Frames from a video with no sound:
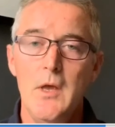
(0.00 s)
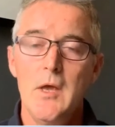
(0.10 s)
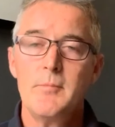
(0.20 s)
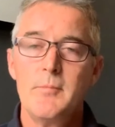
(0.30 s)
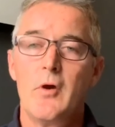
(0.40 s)

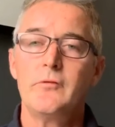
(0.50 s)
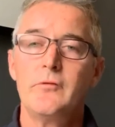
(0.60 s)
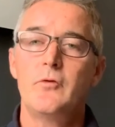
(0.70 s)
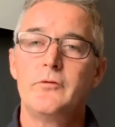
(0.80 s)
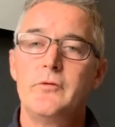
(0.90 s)
Because of
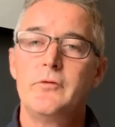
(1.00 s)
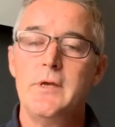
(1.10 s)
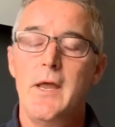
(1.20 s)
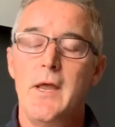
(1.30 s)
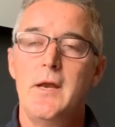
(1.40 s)
those
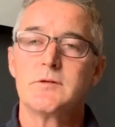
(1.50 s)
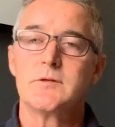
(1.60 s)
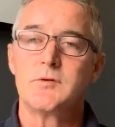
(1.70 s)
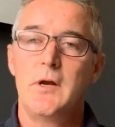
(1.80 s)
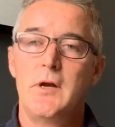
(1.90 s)
three areas,
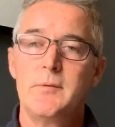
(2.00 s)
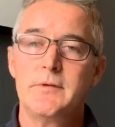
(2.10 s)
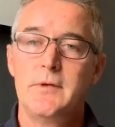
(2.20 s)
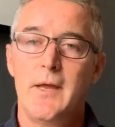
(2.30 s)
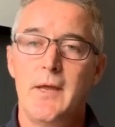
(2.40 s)
which are a little bit
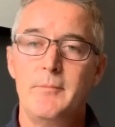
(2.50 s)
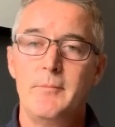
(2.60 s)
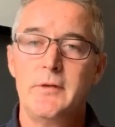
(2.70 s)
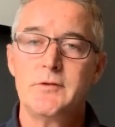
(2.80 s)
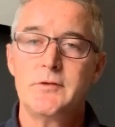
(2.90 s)
can
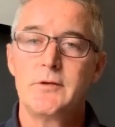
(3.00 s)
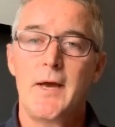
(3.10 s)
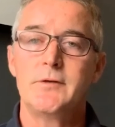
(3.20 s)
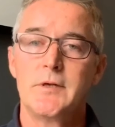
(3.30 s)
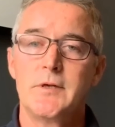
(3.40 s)
be
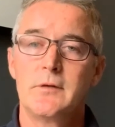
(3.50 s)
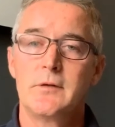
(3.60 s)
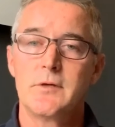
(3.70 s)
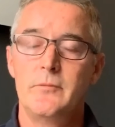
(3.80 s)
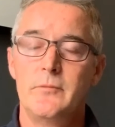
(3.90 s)
challenging in
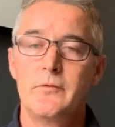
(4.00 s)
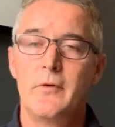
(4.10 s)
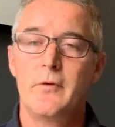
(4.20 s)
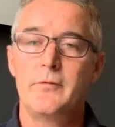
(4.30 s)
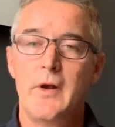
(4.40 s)
terms
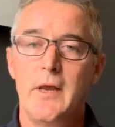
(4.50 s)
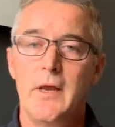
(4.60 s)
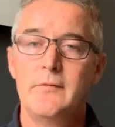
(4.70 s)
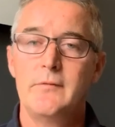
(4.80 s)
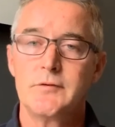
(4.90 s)
of slightly
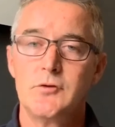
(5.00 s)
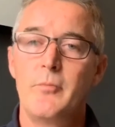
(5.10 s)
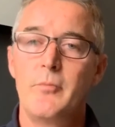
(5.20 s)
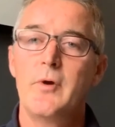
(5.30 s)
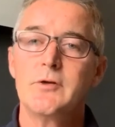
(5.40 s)
inefficient
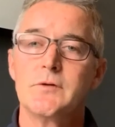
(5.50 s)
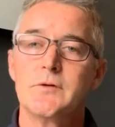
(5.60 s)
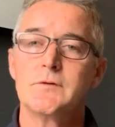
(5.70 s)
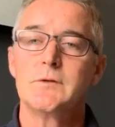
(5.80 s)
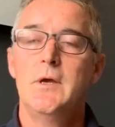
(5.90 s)

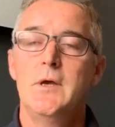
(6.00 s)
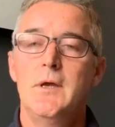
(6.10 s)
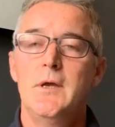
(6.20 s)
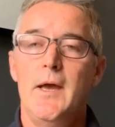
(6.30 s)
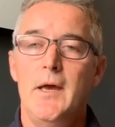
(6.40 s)
operations,
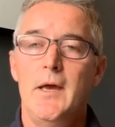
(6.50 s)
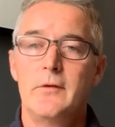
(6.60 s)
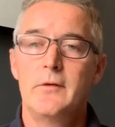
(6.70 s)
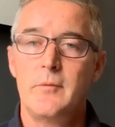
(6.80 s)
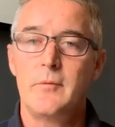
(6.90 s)

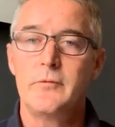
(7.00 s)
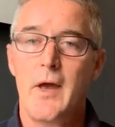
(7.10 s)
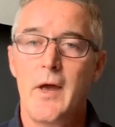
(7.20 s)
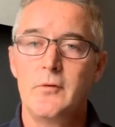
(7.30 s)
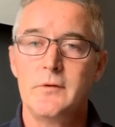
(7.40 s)
some
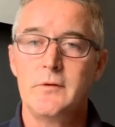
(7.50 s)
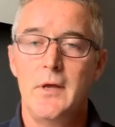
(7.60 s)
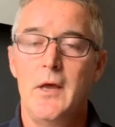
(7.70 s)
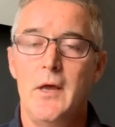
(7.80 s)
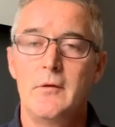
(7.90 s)
siloed
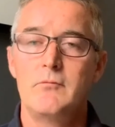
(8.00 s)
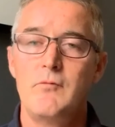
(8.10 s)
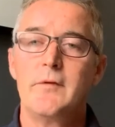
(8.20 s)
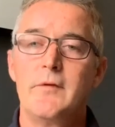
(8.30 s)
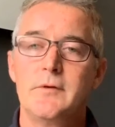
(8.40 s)

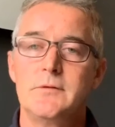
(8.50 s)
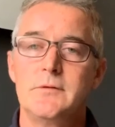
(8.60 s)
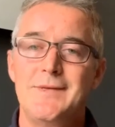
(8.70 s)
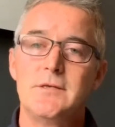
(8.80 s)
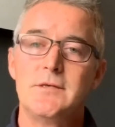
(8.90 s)
relevant
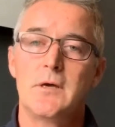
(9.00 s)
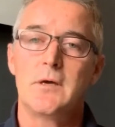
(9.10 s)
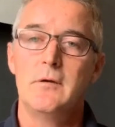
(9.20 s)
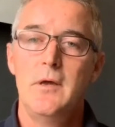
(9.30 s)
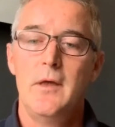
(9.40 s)
data,
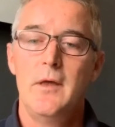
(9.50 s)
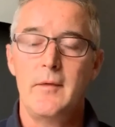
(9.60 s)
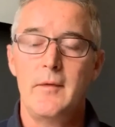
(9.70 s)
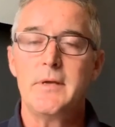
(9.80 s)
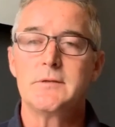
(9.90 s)

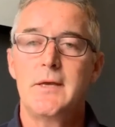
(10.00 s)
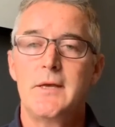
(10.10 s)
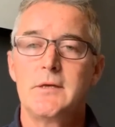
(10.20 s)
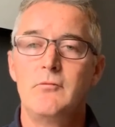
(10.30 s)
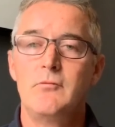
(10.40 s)
that means
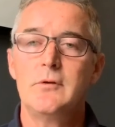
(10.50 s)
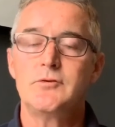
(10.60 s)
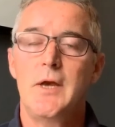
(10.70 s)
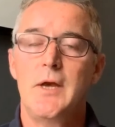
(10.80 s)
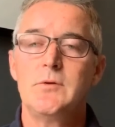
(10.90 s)
getting a real
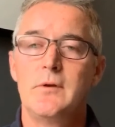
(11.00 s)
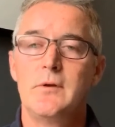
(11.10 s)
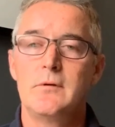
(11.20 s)
genuine